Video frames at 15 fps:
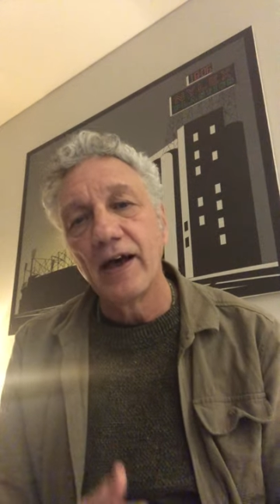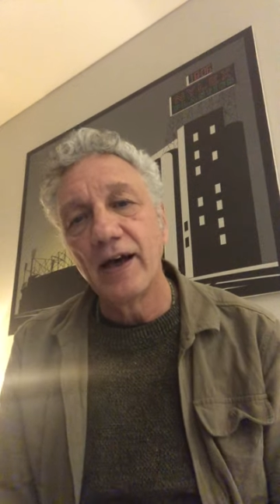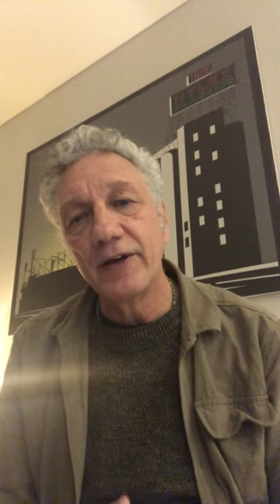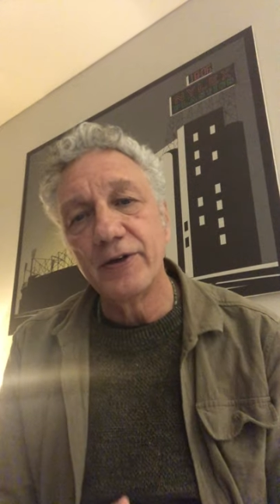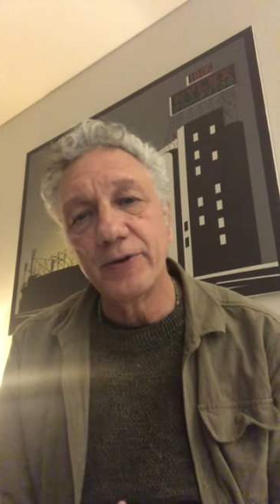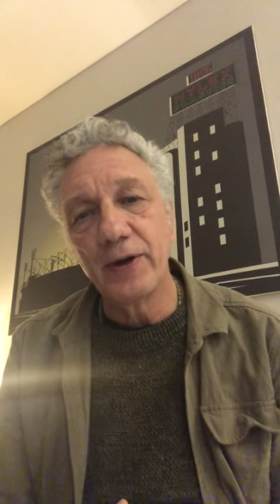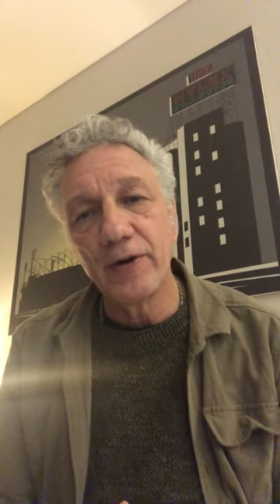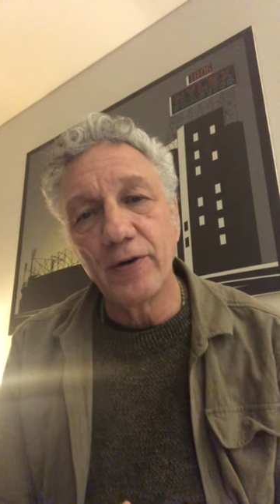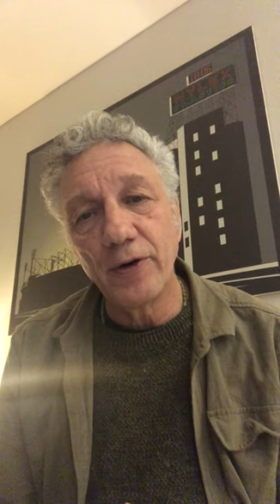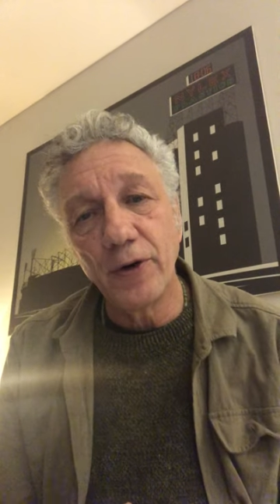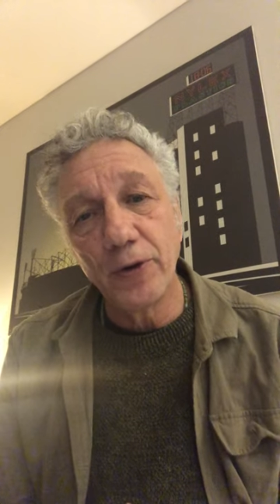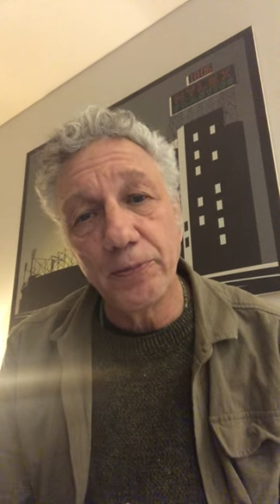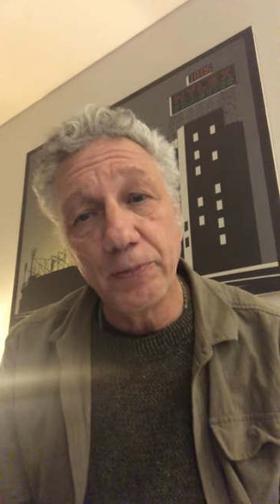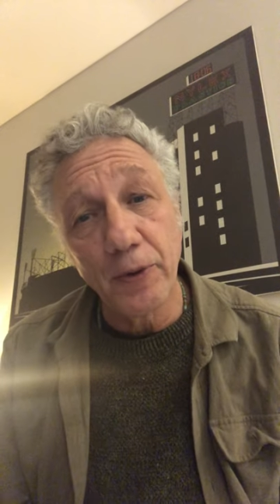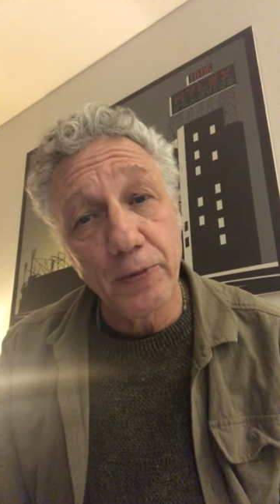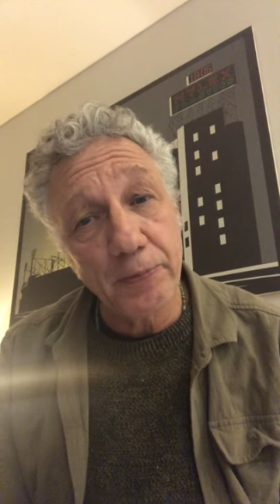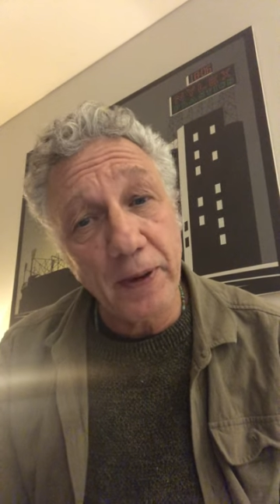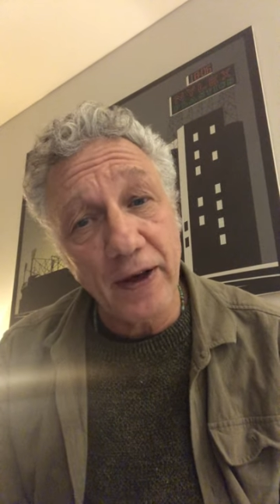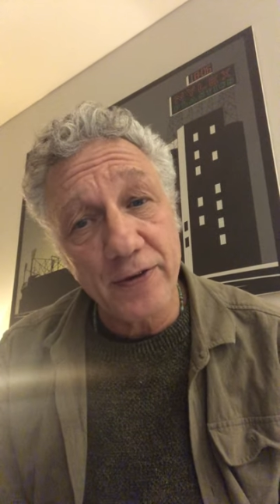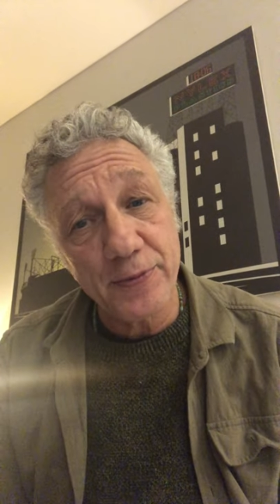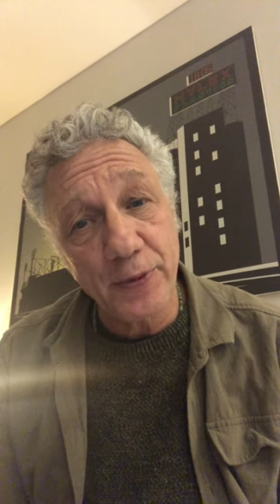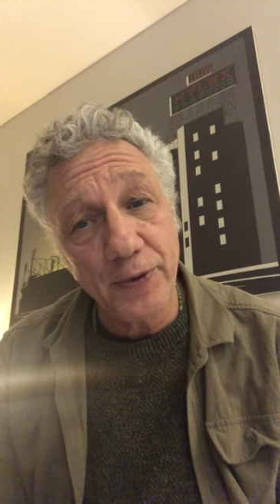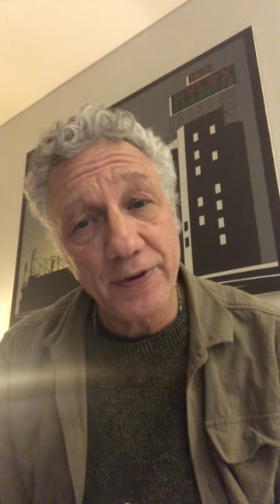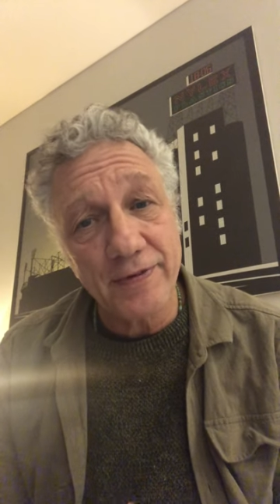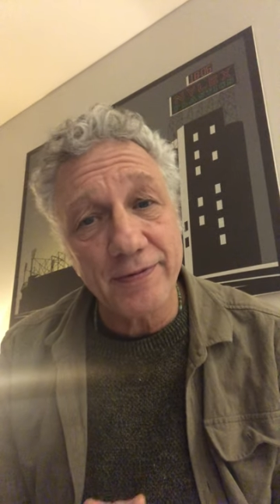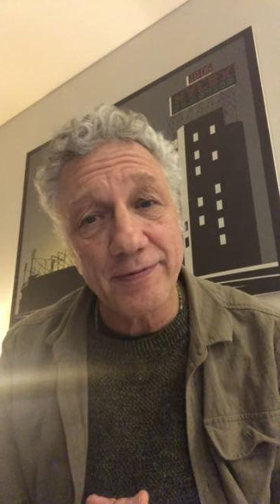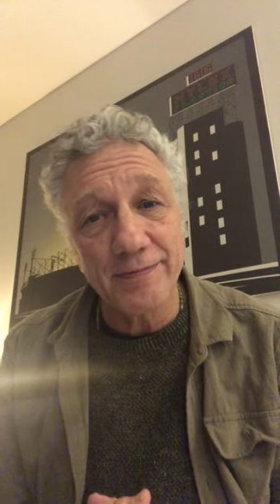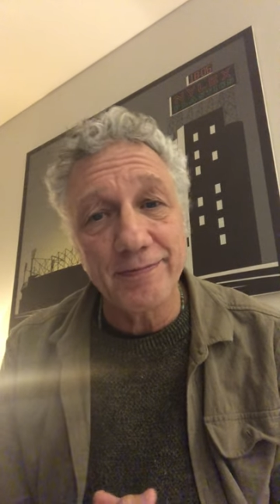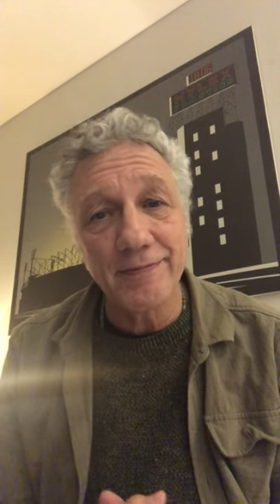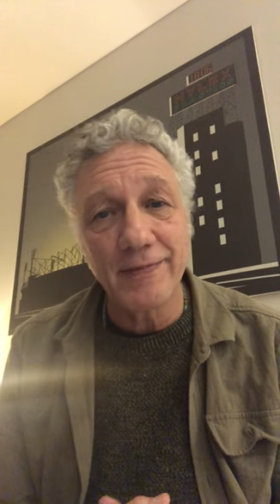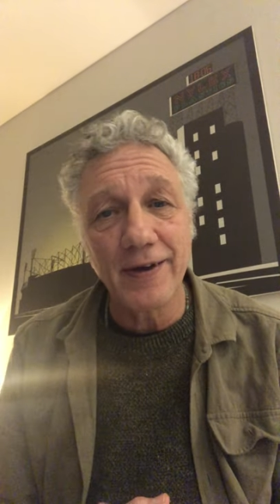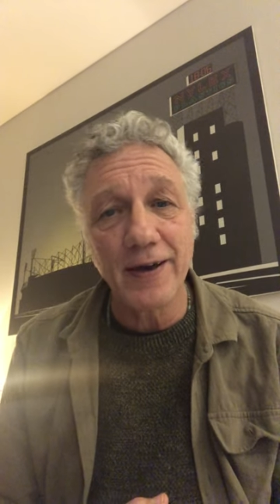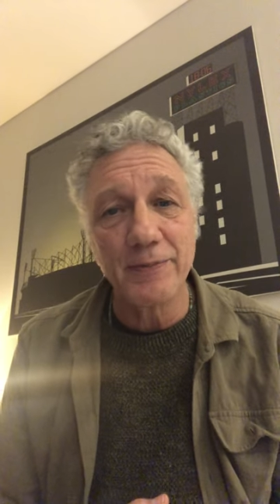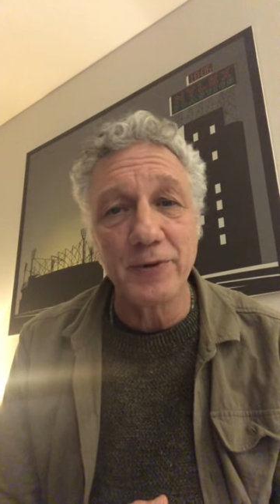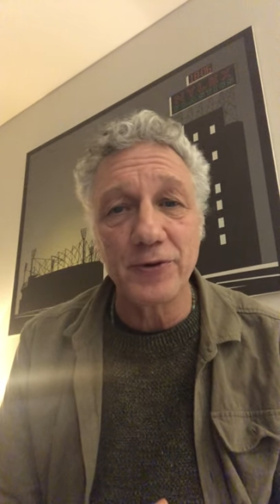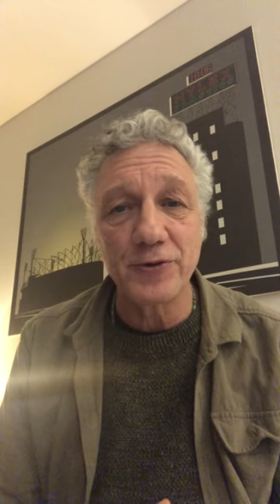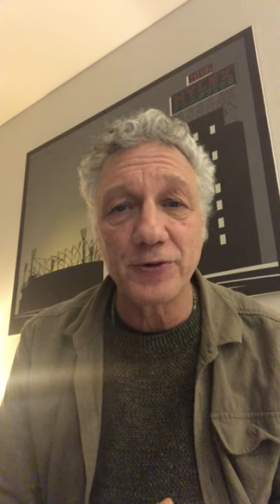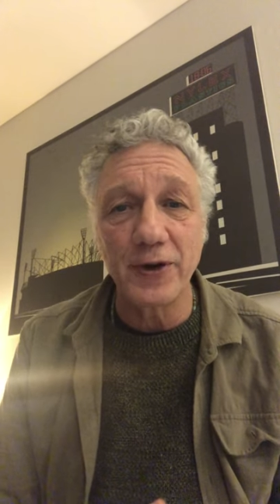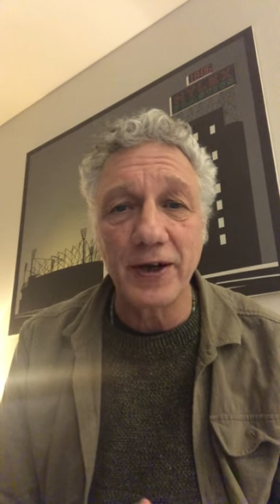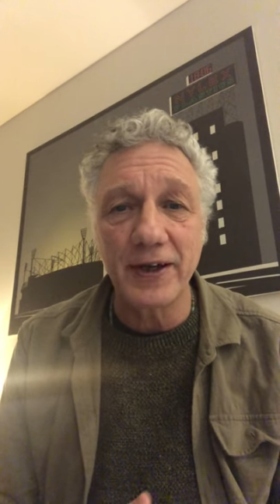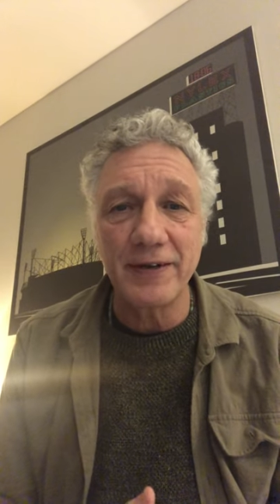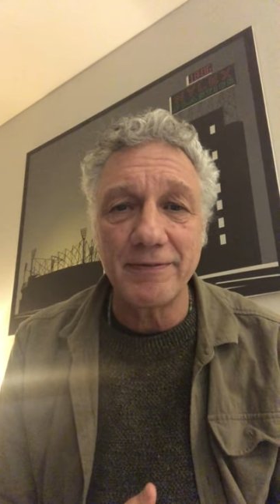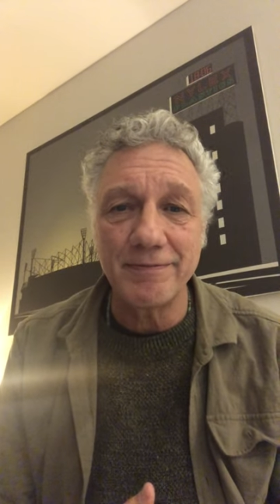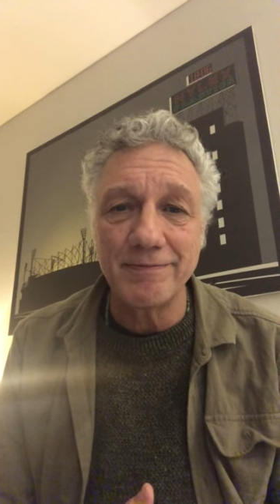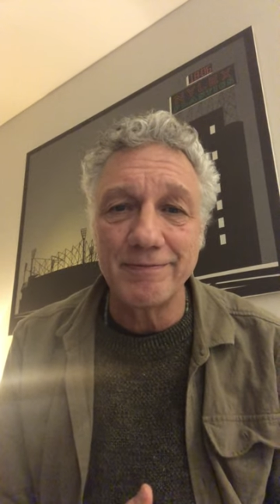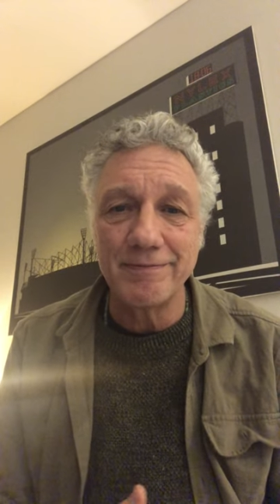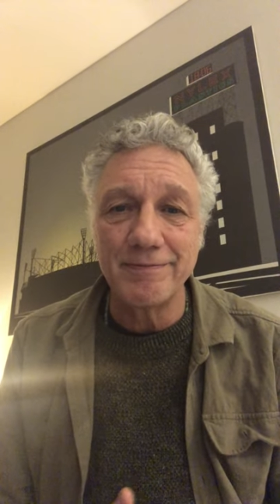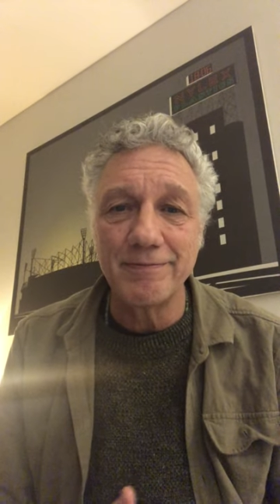I do hold both passports. I'm an Australian